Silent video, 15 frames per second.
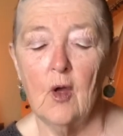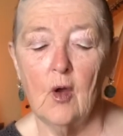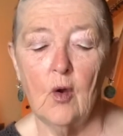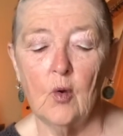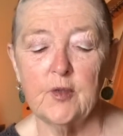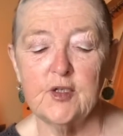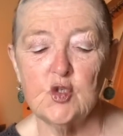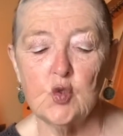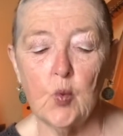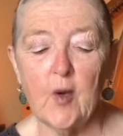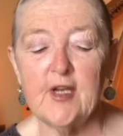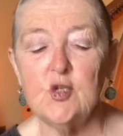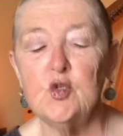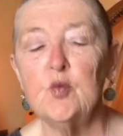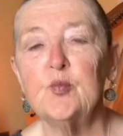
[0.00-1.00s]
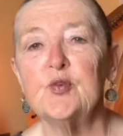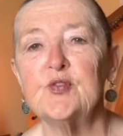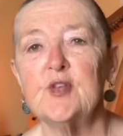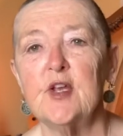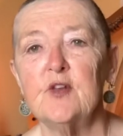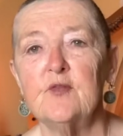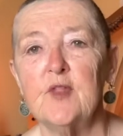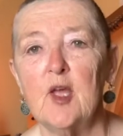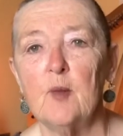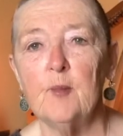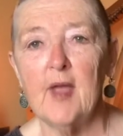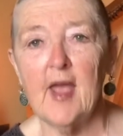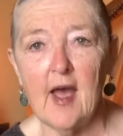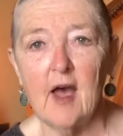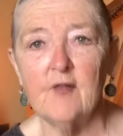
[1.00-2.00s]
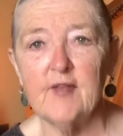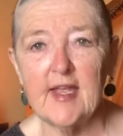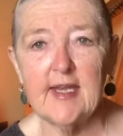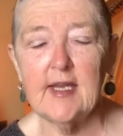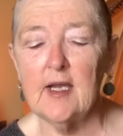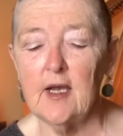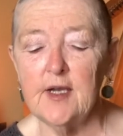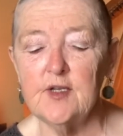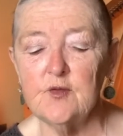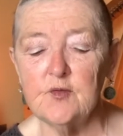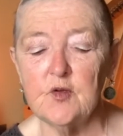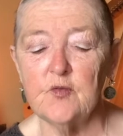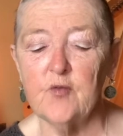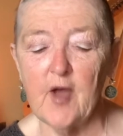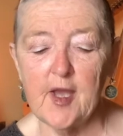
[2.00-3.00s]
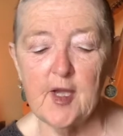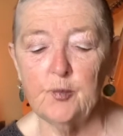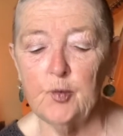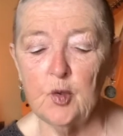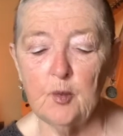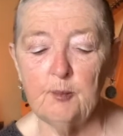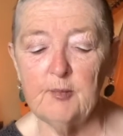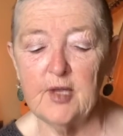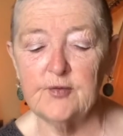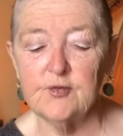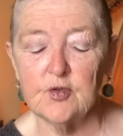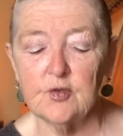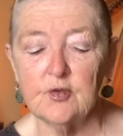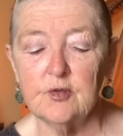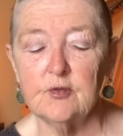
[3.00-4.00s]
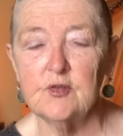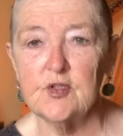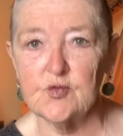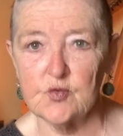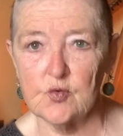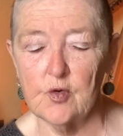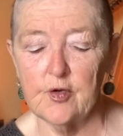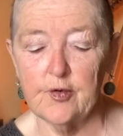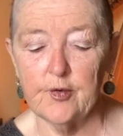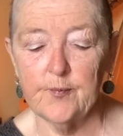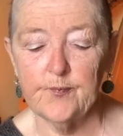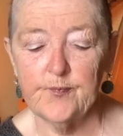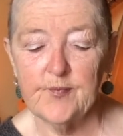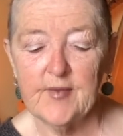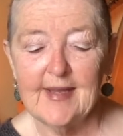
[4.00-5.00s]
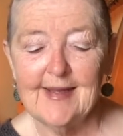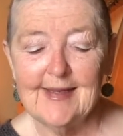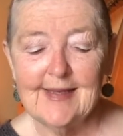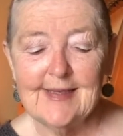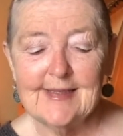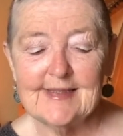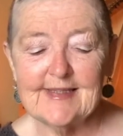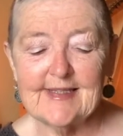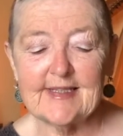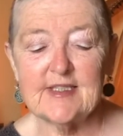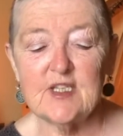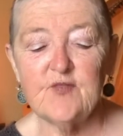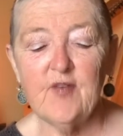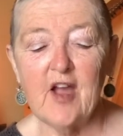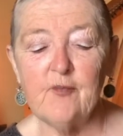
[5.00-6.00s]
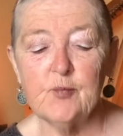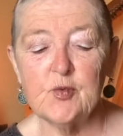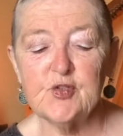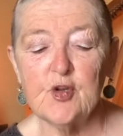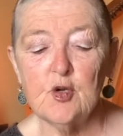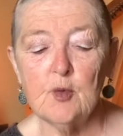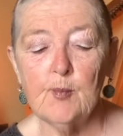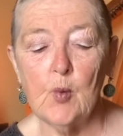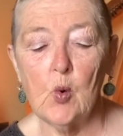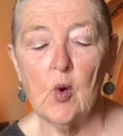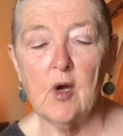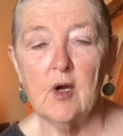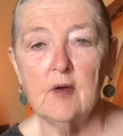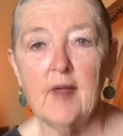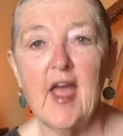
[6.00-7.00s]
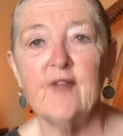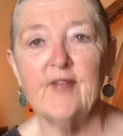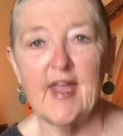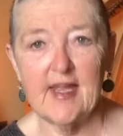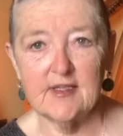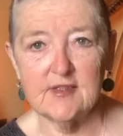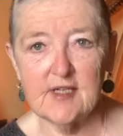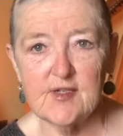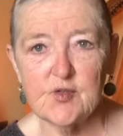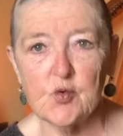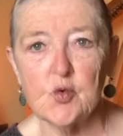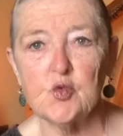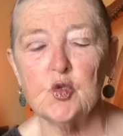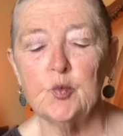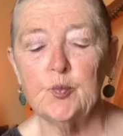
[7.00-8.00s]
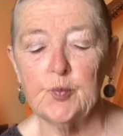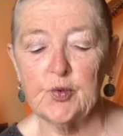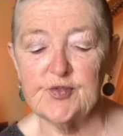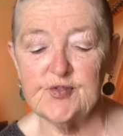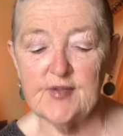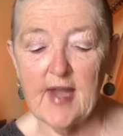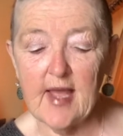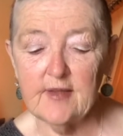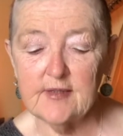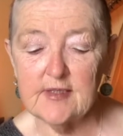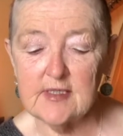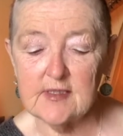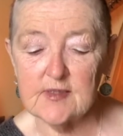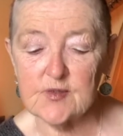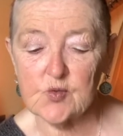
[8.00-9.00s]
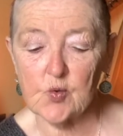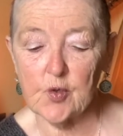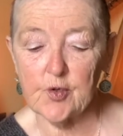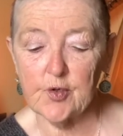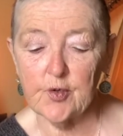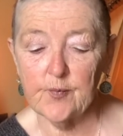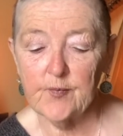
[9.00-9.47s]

Only 22% of them have any kind of definable mental disorder. 65% or more have antisocial personality disorder.